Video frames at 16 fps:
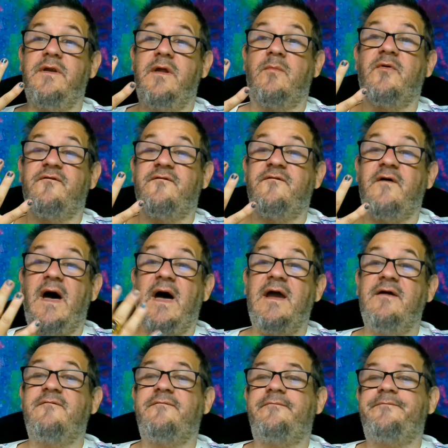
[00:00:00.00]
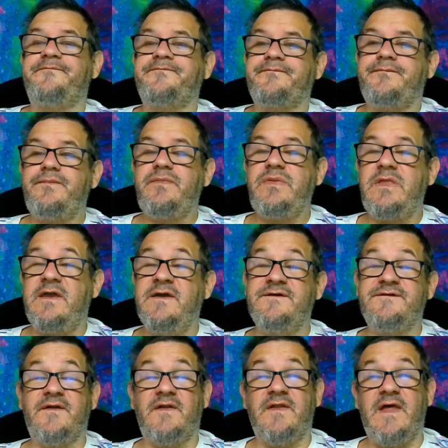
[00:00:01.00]
number five
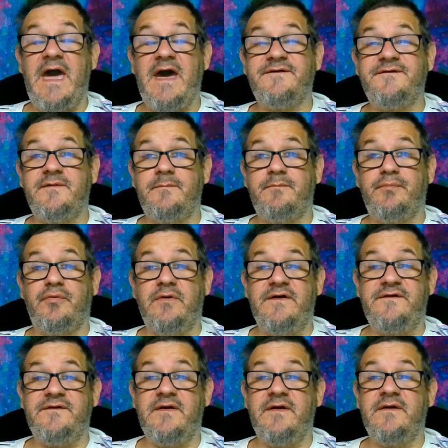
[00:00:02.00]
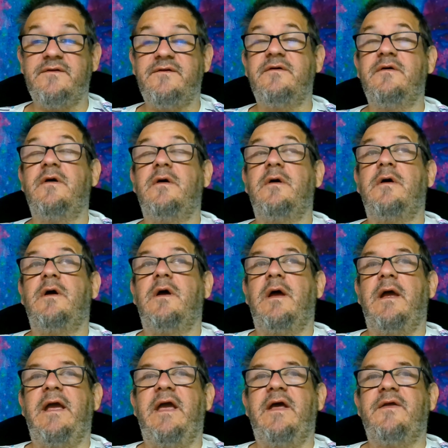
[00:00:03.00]
is The Last Precinct.
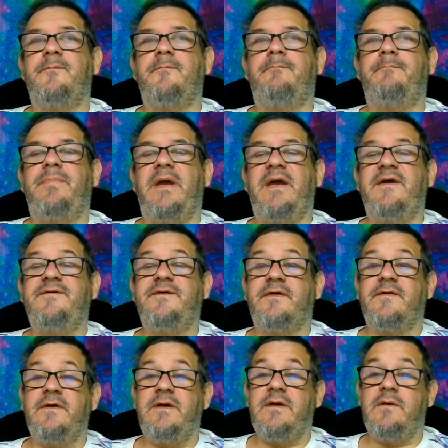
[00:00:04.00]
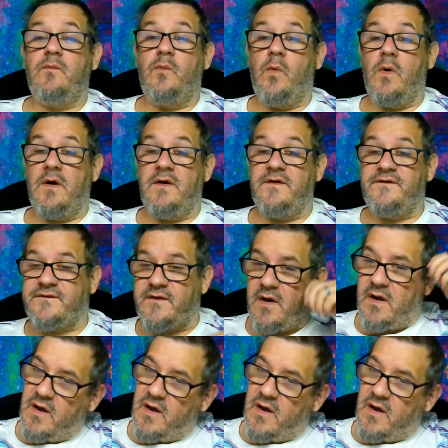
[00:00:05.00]
It basically was